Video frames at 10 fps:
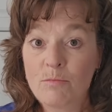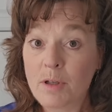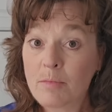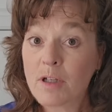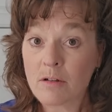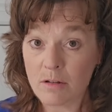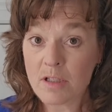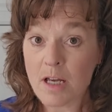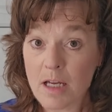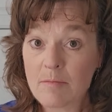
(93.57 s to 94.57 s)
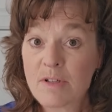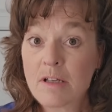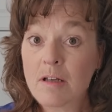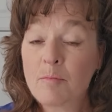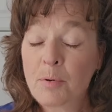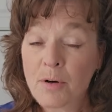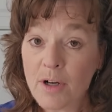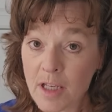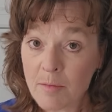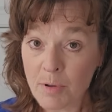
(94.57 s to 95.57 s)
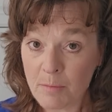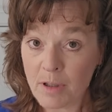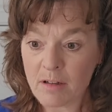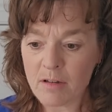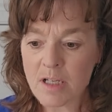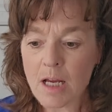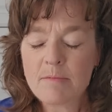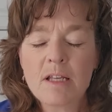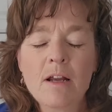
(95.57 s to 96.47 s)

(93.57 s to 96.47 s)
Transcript: biblical times and pre-biblical times.